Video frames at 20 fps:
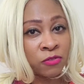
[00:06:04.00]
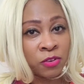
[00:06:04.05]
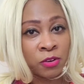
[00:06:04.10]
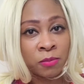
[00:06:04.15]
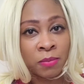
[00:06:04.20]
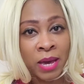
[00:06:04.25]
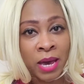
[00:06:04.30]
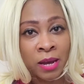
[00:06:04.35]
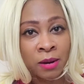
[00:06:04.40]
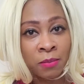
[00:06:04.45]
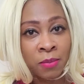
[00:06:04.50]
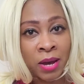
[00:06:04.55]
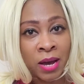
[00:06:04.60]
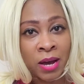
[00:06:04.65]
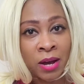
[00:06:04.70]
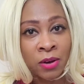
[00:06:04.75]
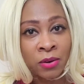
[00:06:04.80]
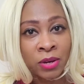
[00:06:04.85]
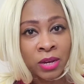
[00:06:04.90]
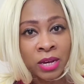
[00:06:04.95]
to feel bad
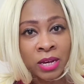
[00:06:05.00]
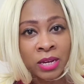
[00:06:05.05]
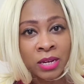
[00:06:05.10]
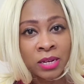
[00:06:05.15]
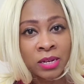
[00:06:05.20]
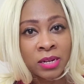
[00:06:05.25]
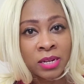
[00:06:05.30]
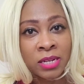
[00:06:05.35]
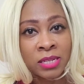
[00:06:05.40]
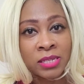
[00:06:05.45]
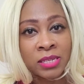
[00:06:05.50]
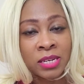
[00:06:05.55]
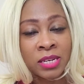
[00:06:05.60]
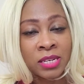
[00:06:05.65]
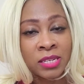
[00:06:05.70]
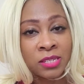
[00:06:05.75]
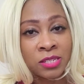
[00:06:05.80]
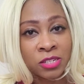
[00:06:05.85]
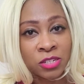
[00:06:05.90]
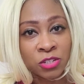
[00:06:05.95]
about, and it's
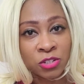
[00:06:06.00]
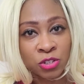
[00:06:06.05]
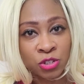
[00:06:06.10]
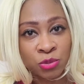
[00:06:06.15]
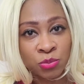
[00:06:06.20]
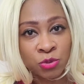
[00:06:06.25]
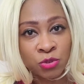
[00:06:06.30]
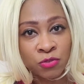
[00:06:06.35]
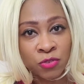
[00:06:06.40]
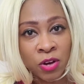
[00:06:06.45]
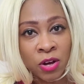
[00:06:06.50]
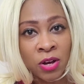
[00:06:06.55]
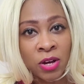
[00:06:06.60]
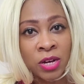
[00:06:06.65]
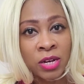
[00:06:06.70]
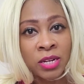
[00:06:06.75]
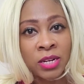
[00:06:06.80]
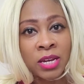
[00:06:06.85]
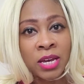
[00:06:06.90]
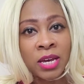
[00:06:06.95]
easier to move
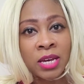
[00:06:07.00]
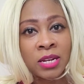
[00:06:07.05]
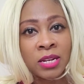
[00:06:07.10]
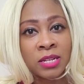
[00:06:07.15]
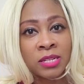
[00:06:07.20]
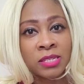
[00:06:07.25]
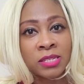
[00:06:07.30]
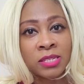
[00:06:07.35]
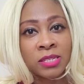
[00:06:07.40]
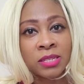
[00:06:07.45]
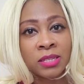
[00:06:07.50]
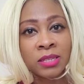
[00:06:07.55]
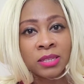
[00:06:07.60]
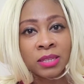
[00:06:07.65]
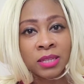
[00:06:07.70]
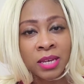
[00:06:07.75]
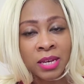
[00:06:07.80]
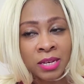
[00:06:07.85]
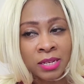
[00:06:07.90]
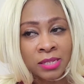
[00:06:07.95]
on, and it's
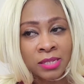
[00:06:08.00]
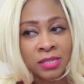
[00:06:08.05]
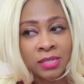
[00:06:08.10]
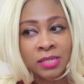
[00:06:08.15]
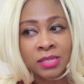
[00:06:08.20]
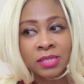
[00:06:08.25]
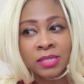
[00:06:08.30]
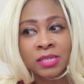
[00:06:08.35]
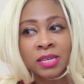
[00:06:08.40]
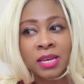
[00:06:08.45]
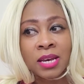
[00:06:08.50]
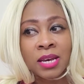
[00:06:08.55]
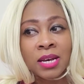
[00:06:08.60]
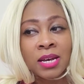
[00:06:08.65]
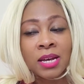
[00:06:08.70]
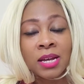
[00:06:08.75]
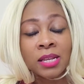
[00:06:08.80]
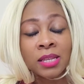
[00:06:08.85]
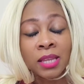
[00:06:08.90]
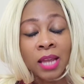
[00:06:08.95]
less
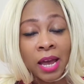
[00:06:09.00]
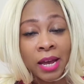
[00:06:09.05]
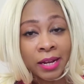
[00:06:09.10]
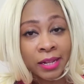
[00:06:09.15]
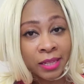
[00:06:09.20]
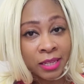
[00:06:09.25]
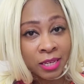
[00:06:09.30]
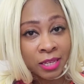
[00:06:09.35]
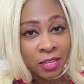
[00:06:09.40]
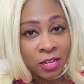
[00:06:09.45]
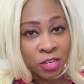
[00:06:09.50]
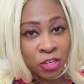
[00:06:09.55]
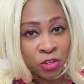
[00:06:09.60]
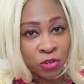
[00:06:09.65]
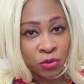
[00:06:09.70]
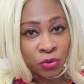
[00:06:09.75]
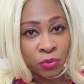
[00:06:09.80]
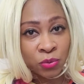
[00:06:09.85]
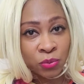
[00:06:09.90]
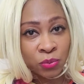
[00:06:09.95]
likely that
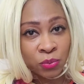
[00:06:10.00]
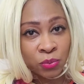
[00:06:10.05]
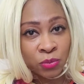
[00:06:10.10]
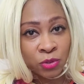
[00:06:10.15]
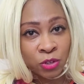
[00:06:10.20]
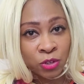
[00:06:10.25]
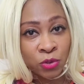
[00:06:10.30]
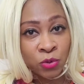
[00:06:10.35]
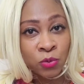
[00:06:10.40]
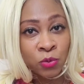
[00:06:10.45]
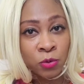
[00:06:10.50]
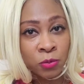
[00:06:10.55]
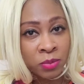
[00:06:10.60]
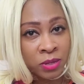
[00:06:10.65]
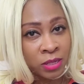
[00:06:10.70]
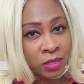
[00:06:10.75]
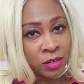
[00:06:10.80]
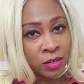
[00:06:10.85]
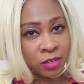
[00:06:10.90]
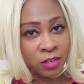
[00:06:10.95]
you will
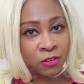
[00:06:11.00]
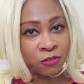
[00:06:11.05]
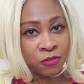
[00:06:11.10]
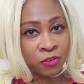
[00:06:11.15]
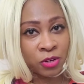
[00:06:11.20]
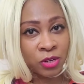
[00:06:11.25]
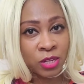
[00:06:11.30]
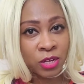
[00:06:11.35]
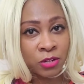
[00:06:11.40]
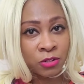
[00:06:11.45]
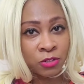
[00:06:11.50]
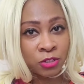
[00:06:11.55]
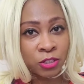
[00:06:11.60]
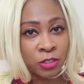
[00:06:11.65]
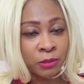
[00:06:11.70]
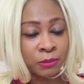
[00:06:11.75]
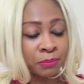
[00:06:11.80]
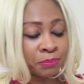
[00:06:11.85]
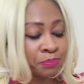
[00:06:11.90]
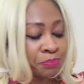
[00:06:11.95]
be looking for
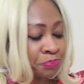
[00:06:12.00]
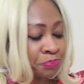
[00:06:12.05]
closure.